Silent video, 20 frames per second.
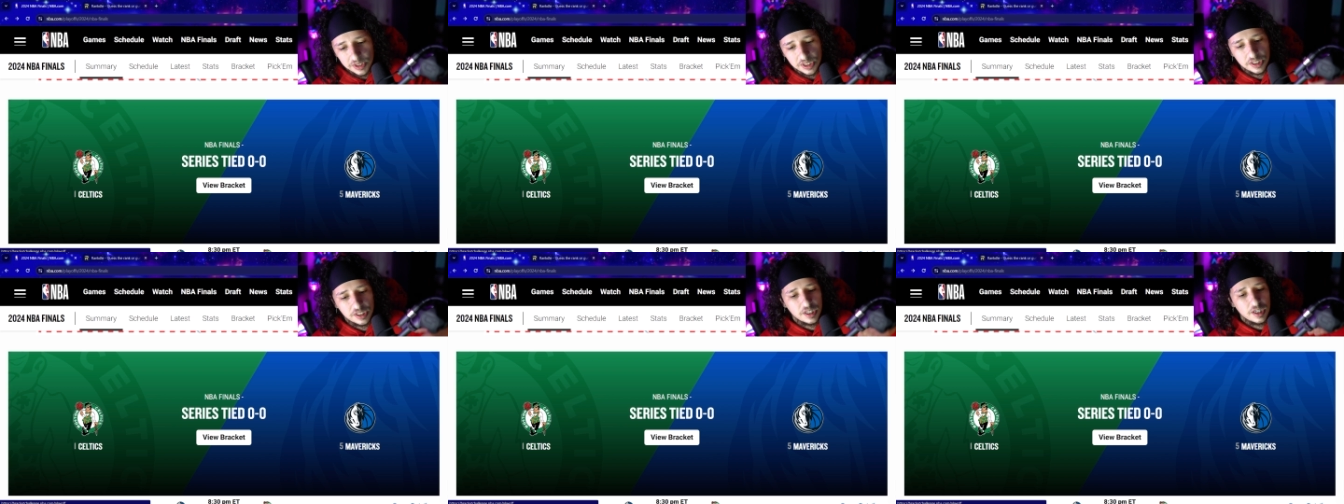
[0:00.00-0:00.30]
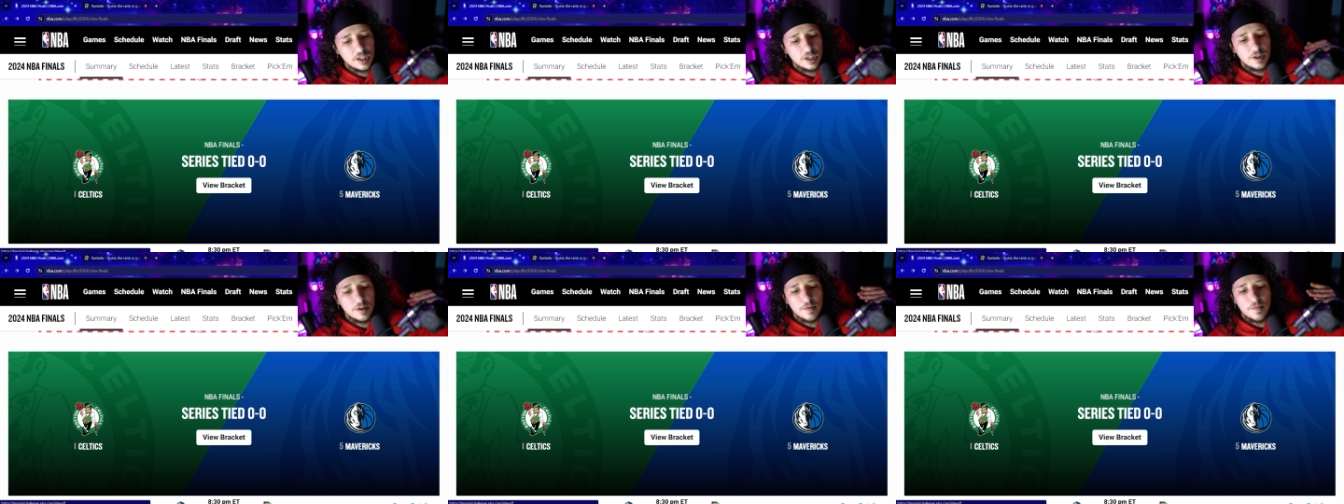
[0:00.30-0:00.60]
Is
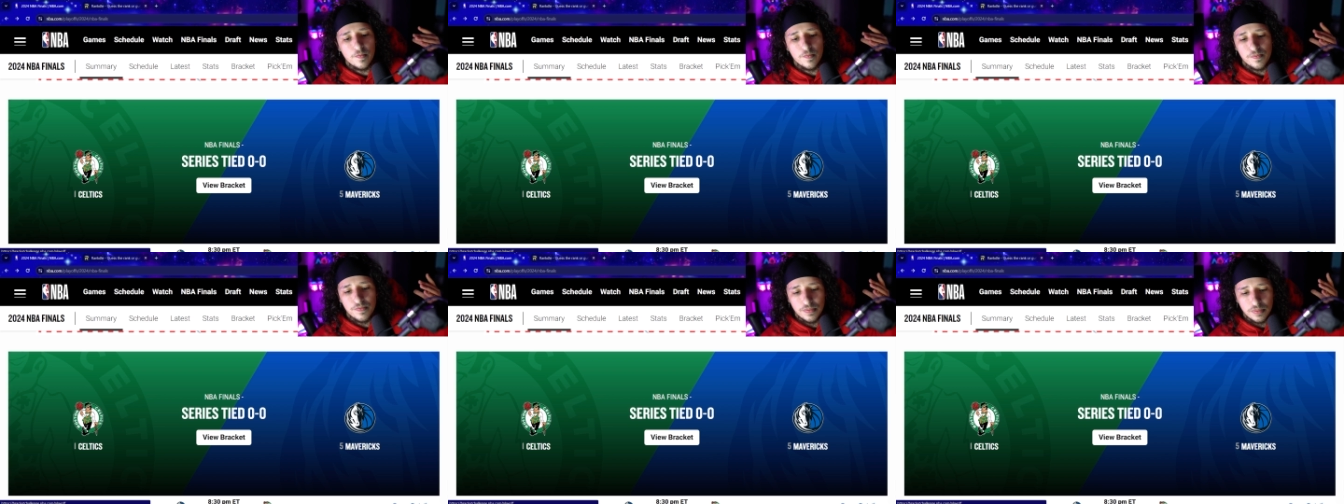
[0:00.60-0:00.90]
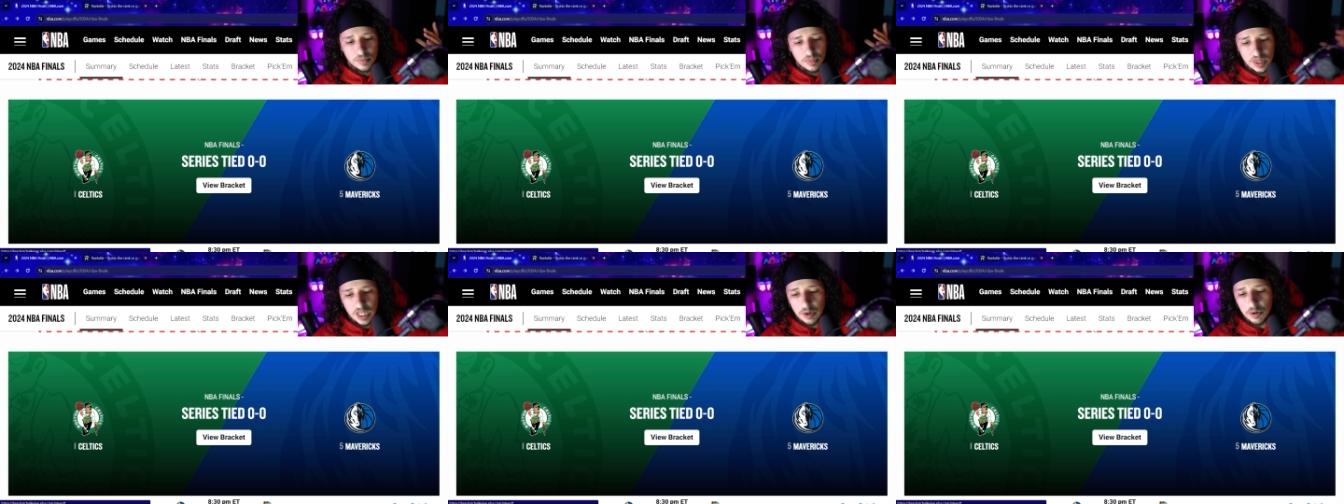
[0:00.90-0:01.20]

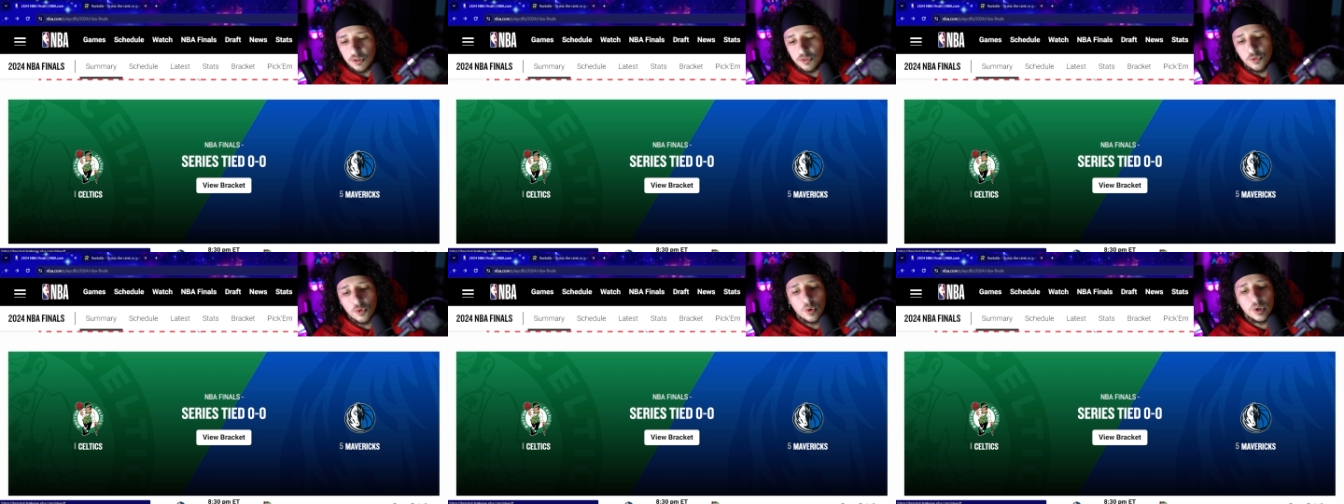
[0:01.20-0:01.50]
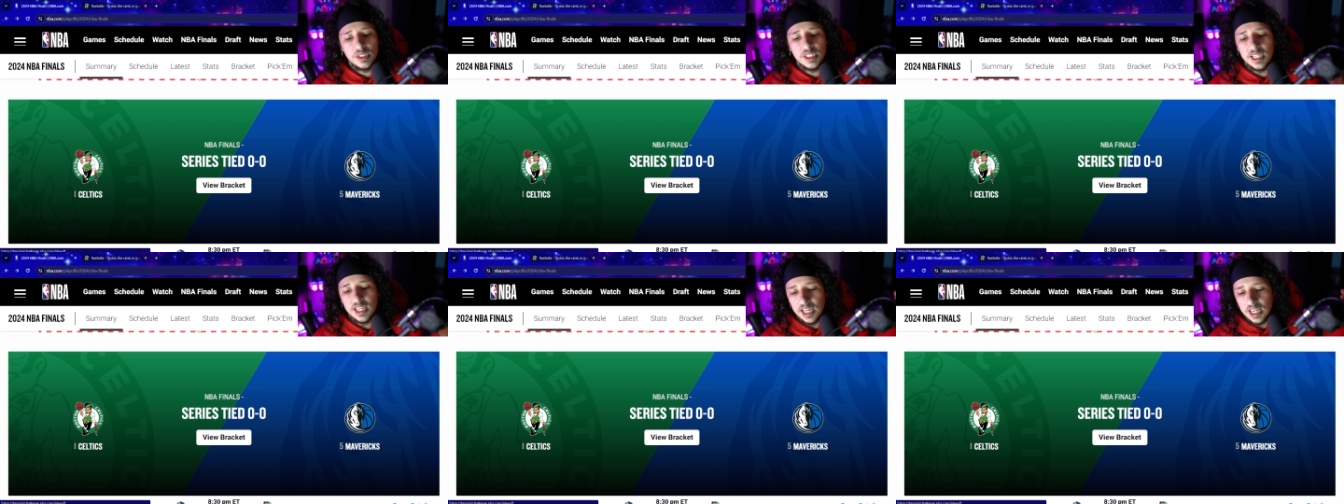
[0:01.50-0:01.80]
they were
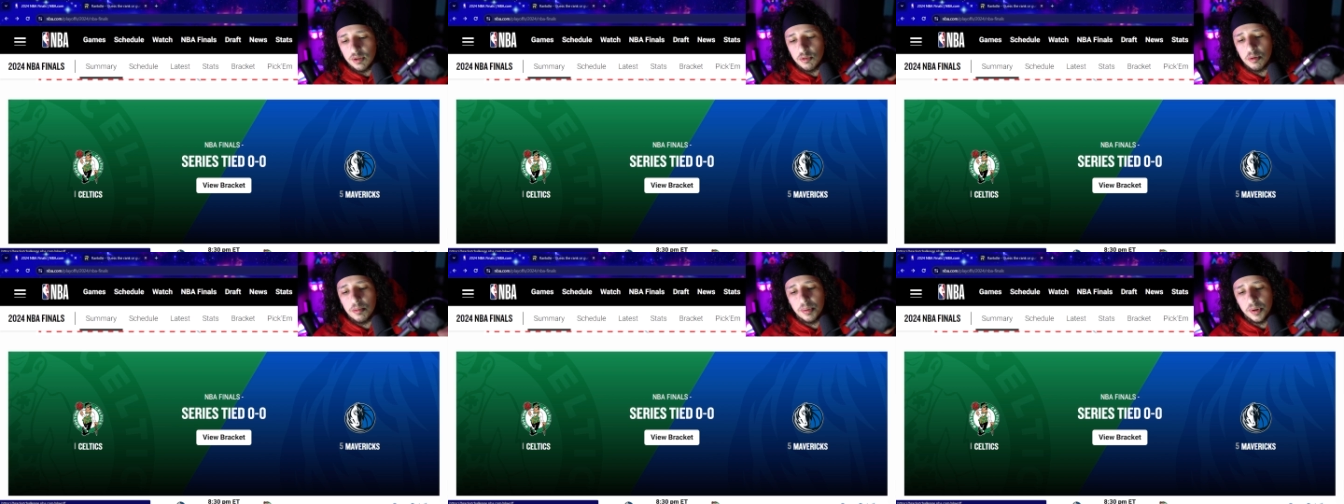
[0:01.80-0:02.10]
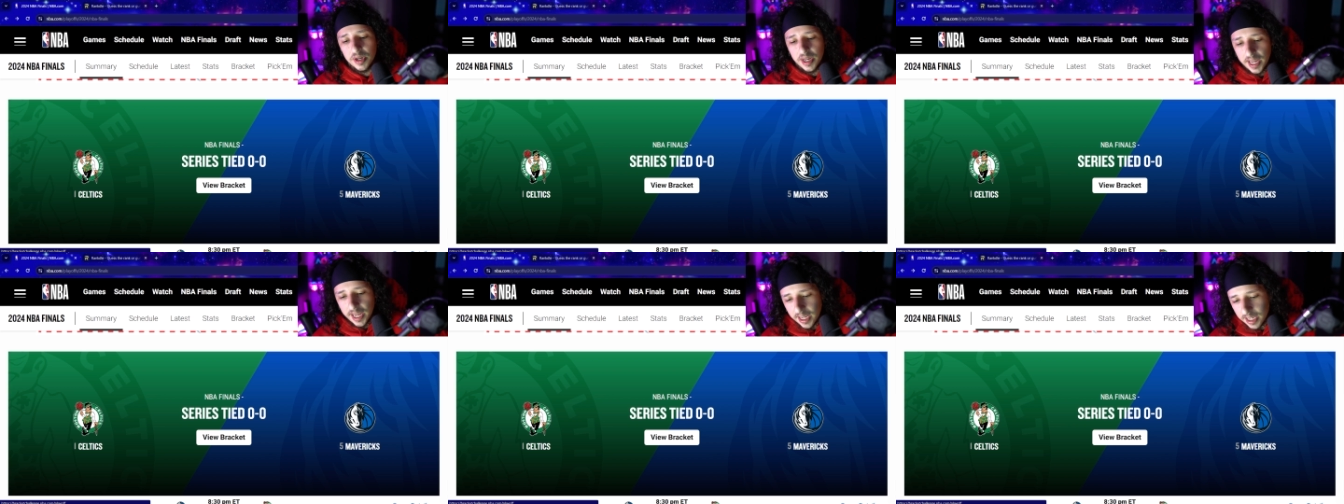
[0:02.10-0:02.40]
forcing anyone
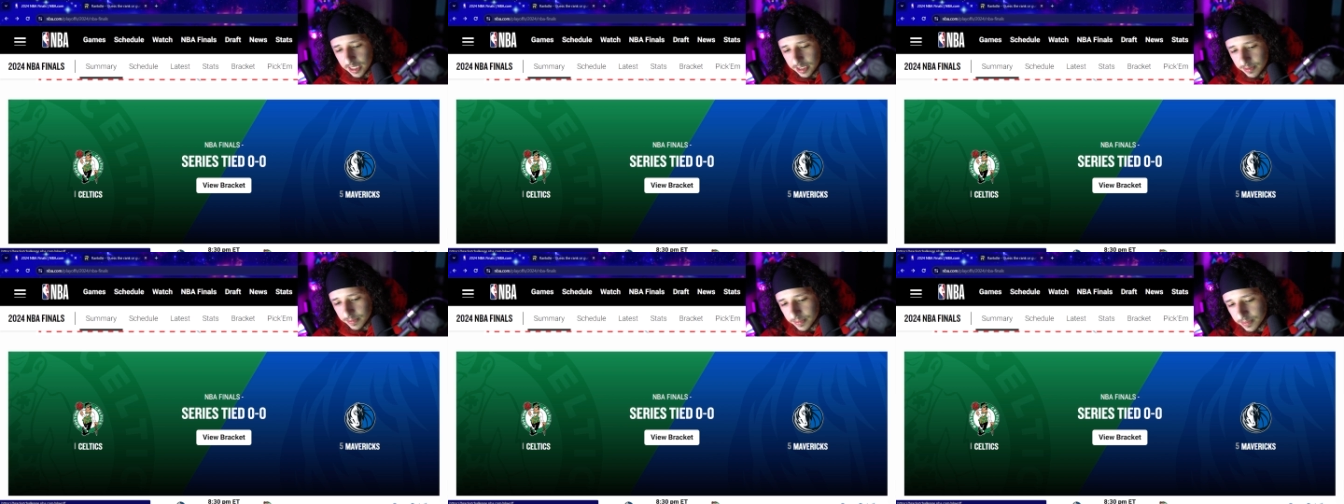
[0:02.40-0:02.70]
but Ant.